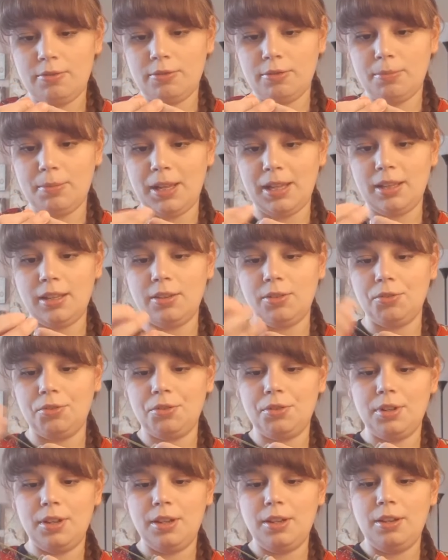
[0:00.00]
on a little
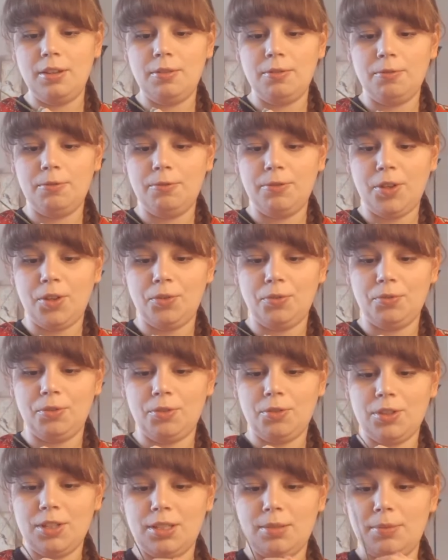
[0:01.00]
felt
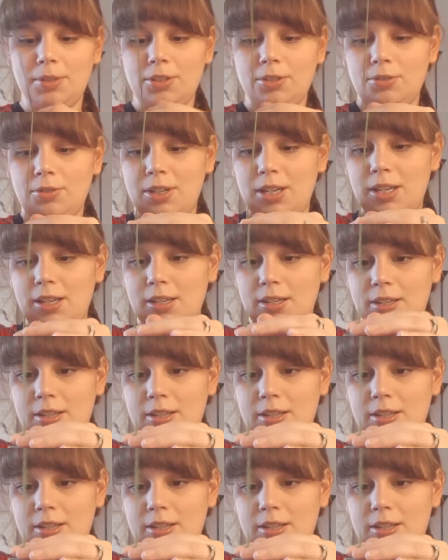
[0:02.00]
Christmas tree,